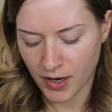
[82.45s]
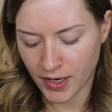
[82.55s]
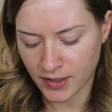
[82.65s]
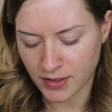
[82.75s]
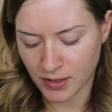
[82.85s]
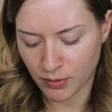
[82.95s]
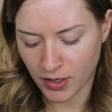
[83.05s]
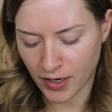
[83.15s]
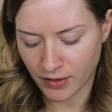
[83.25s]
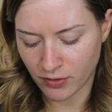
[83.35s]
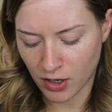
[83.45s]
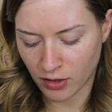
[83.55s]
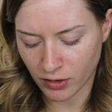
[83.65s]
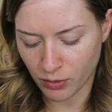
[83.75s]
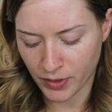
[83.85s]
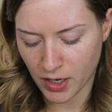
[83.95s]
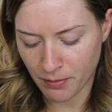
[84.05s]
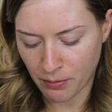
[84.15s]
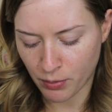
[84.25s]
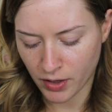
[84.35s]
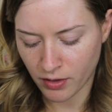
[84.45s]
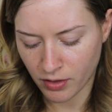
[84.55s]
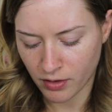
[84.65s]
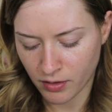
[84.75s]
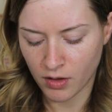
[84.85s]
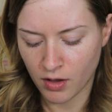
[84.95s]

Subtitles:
and see what kind of color we come up with.